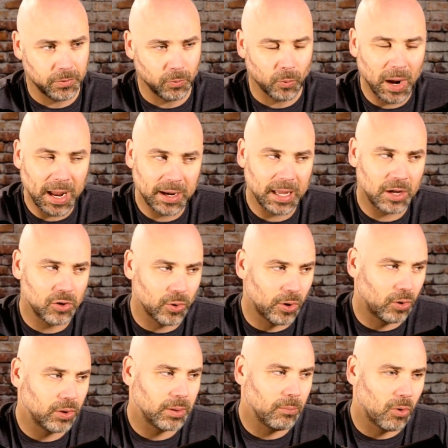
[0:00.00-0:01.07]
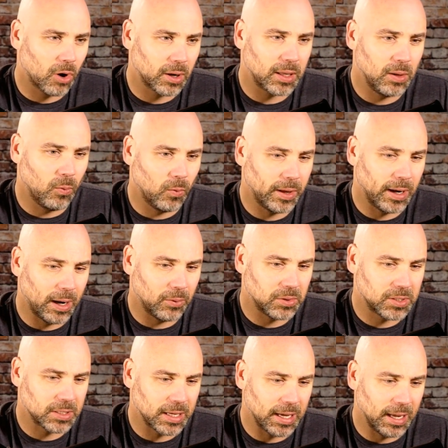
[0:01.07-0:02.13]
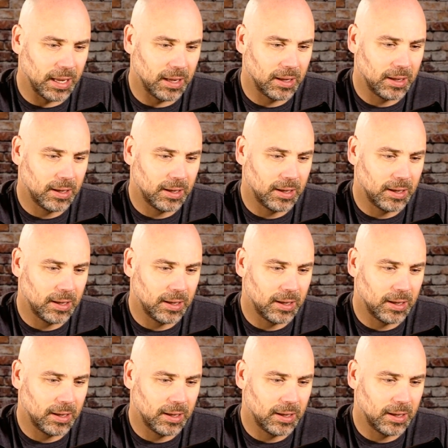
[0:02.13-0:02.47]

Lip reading: Right now, your only marquee win, I would say,